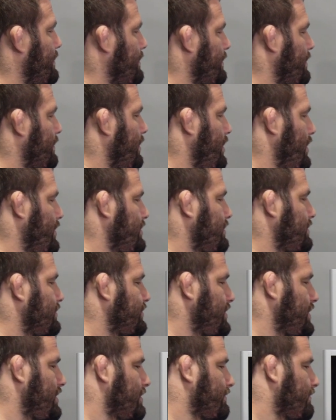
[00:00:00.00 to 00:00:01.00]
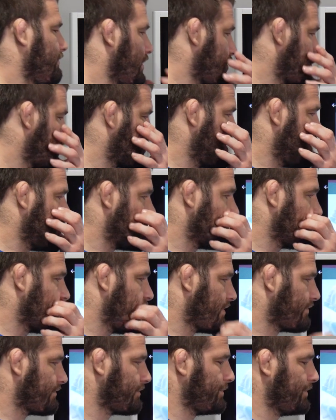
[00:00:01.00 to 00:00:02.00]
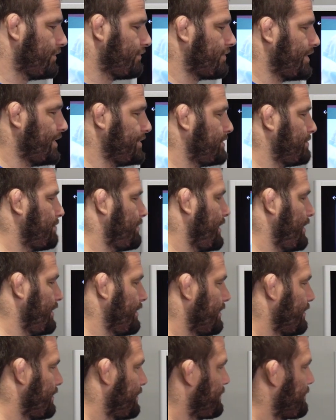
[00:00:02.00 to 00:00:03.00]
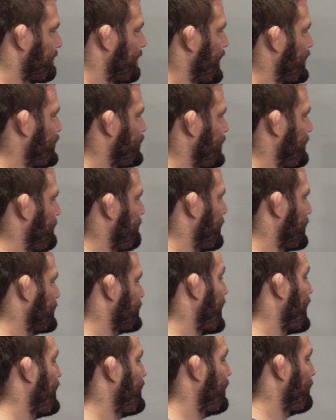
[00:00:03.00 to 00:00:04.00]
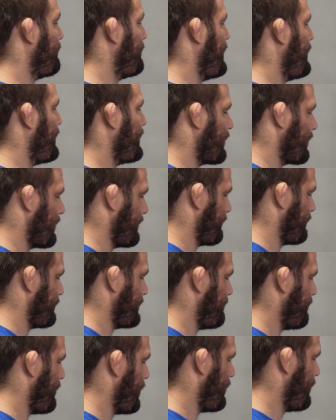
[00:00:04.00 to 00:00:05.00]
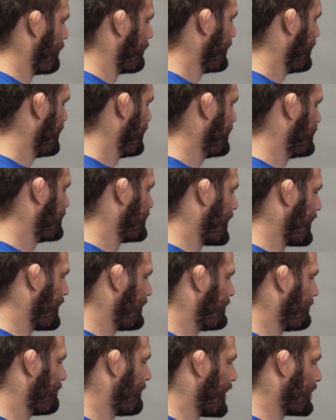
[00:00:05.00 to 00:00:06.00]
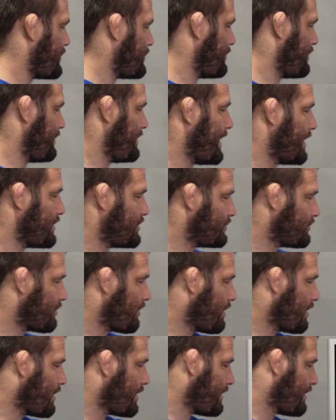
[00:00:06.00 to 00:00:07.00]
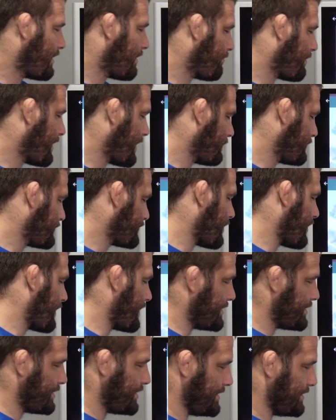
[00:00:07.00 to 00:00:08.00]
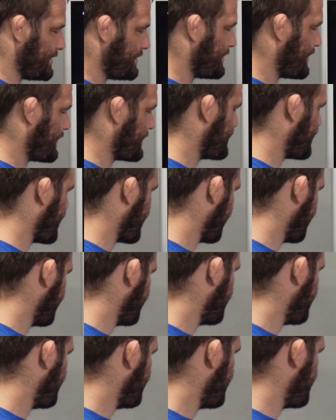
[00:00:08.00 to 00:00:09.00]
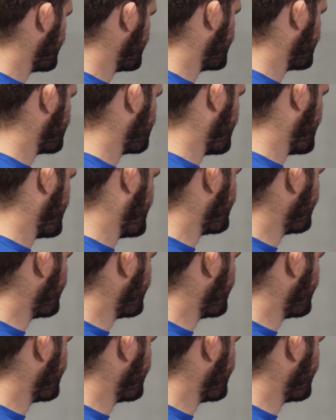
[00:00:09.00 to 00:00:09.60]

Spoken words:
Oh, and you can see the frustration there from the French player, right? She must end up pinning her for a pone to end the match here. Yeah, she's already up by Wazari. She's 6 seconds into this pin.